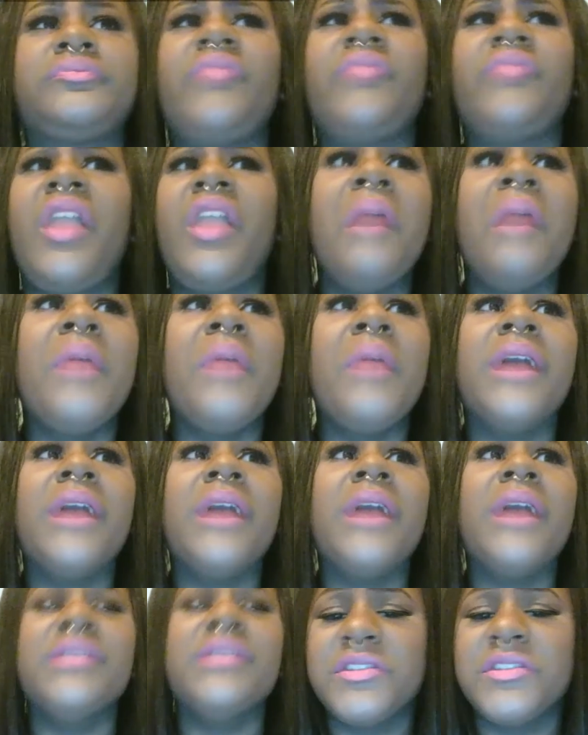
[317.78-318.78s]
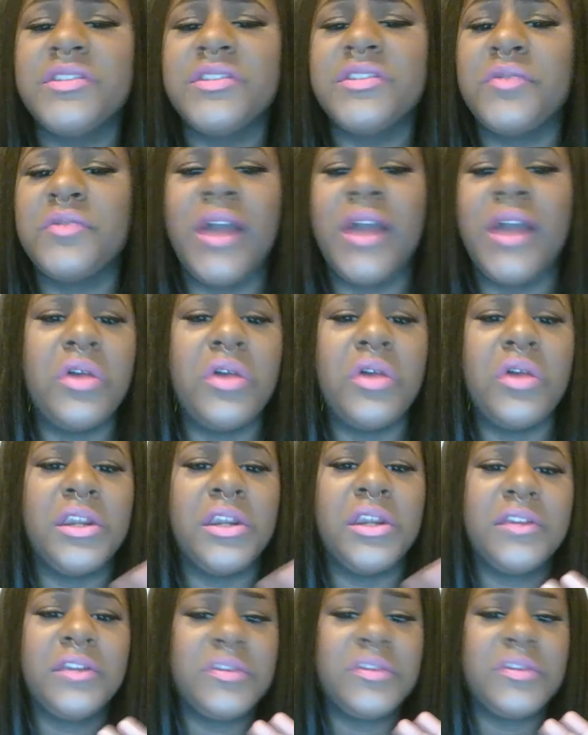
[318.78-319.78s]
I'm like, this is the way I wanted it
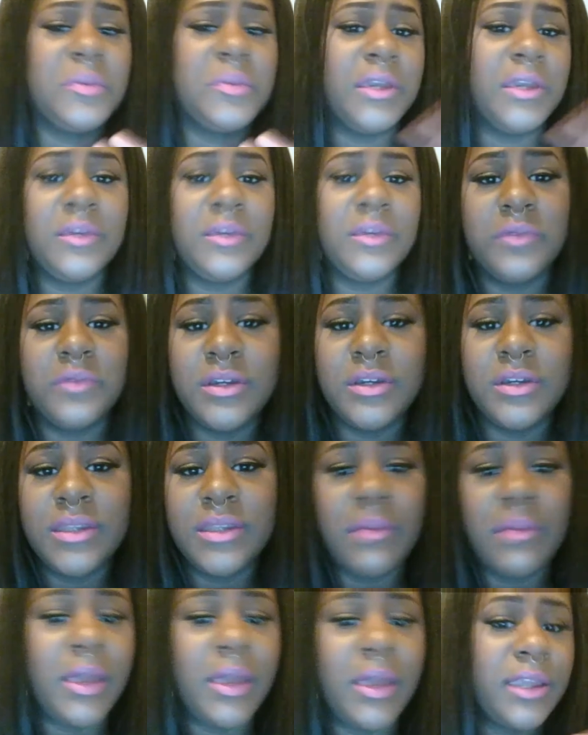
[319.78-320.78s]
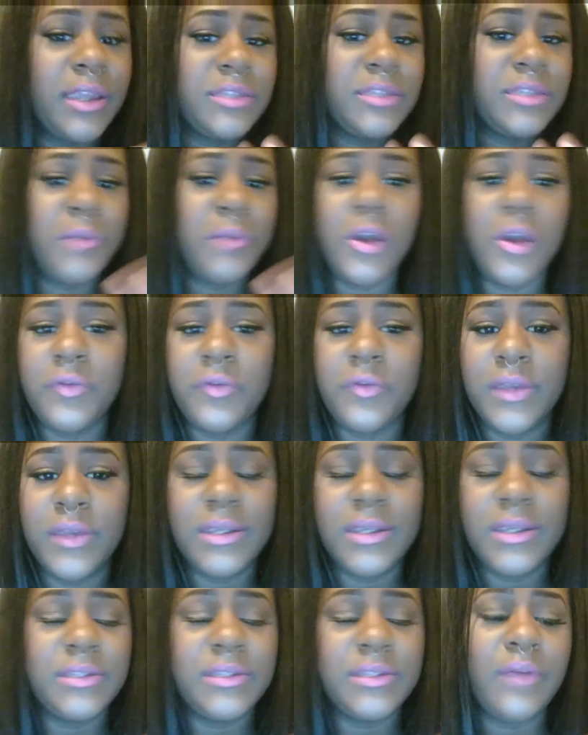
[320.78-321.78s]
to begin with. I'm like, it's perfect,
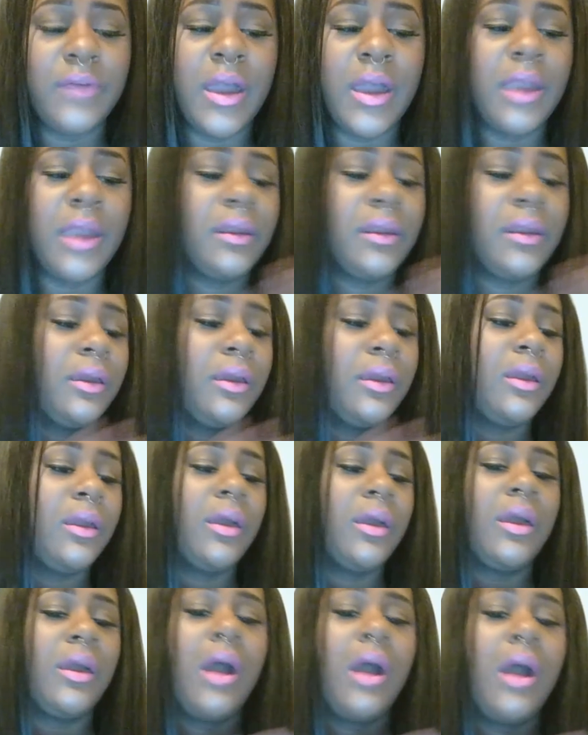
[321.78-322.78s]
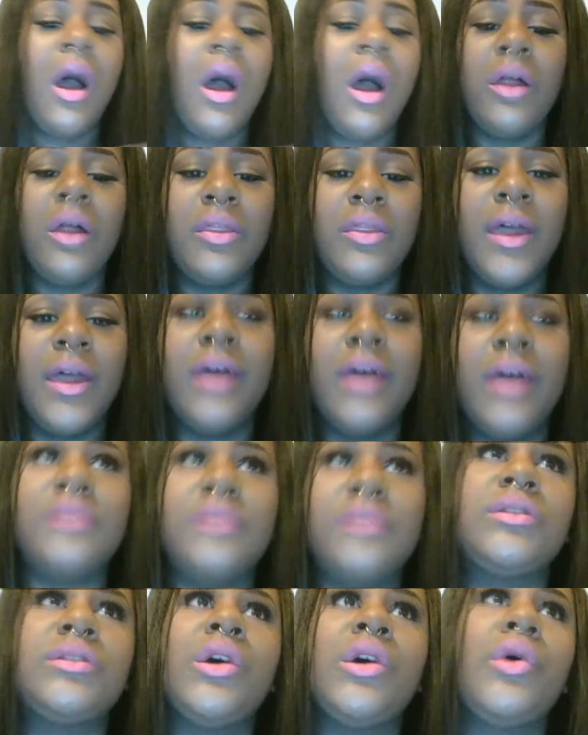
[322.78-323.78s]
it's fine, all of that.
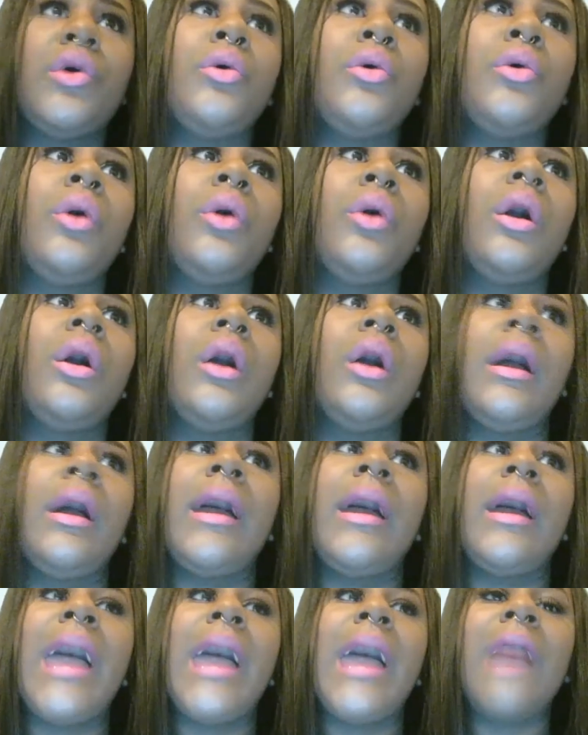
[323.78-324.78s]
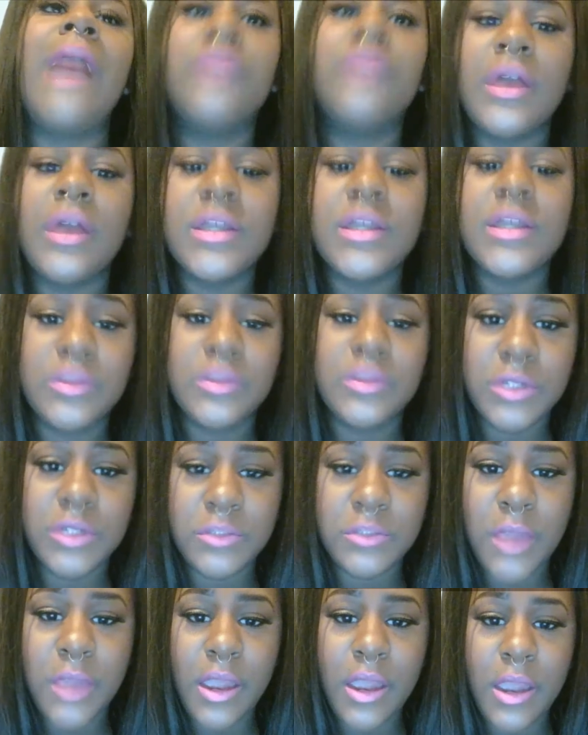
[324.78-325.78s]
So after I switched
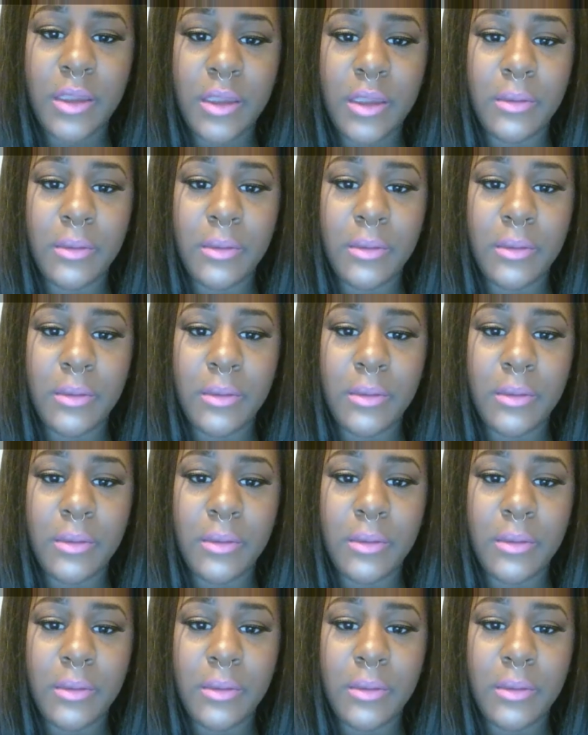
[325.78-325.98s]
my